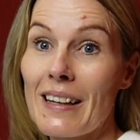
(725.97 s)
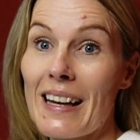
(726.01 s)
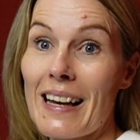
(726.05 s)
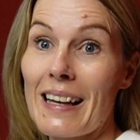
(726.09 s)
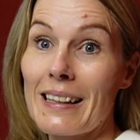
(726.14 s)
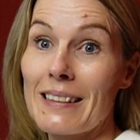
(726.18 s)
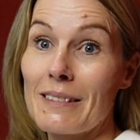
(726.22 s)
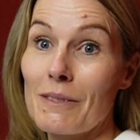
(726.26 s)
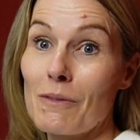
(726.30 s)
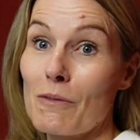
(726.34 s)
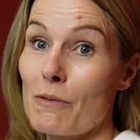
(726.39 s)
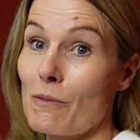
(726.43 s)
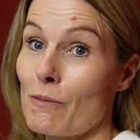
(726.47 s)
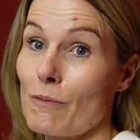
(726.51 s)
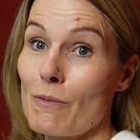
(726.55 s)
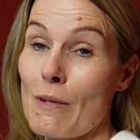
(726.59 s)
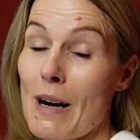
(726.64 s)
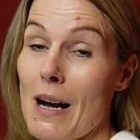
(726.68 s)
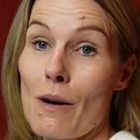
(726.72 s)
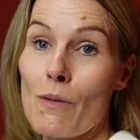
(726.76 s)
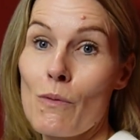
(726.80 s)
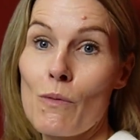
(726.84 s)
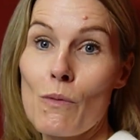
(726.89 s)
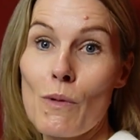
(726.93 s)
And
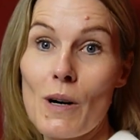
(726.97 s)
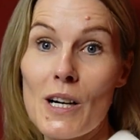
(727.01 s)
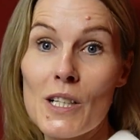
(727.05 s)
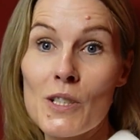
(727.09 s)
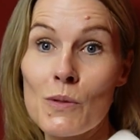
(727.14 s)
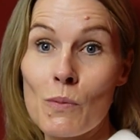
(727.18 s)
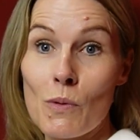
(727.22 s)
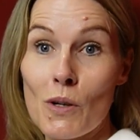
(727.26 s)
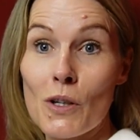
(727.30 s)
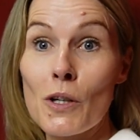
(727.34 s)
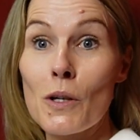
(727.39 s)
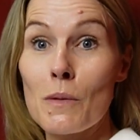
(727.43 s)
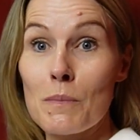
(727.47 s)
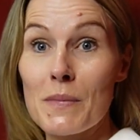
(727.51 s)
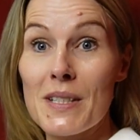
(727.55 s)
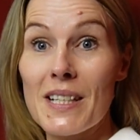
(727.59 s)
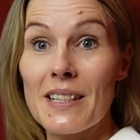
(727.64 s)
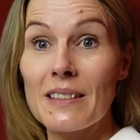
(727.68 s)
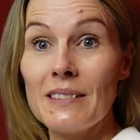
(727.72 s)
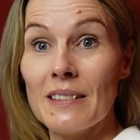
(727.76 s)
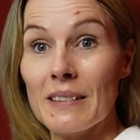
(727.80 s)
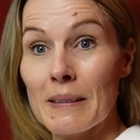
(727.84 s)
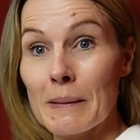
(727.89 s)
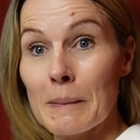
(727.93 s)
wow, watch what comes in.